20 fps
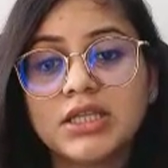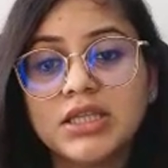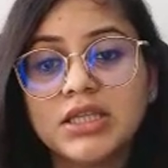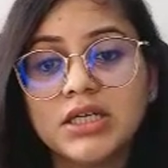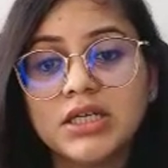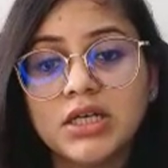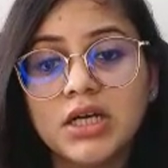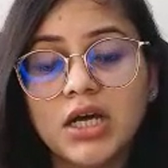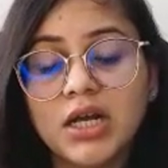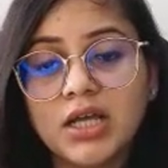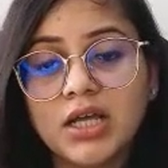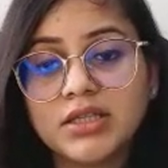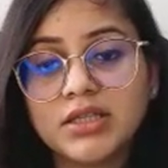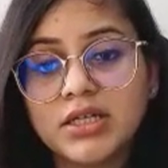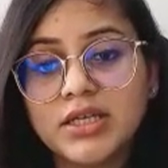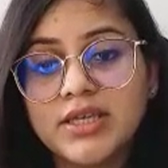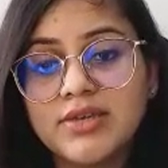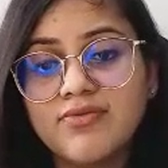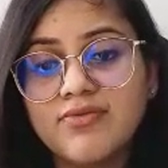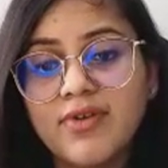The
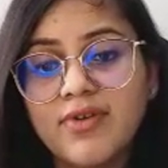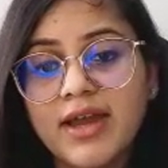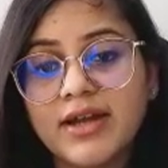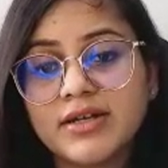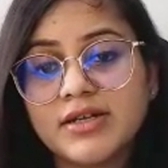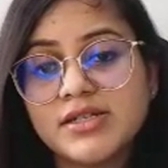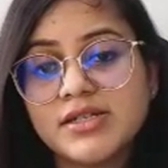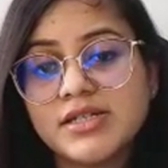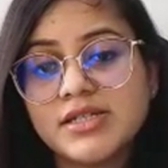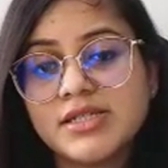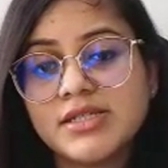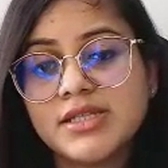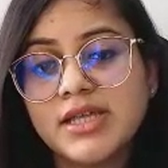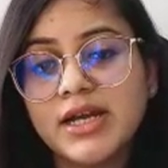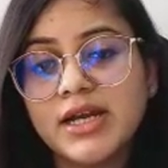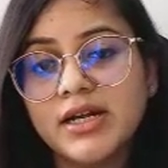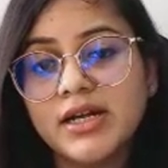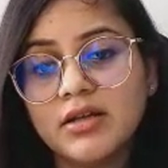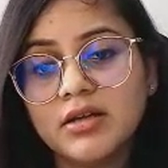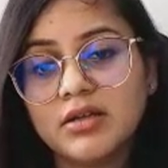another key fact is
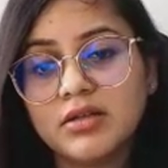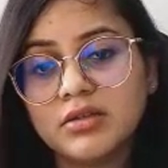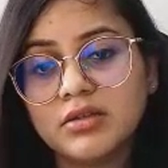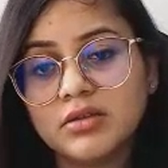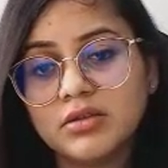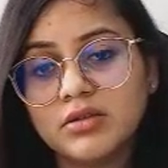that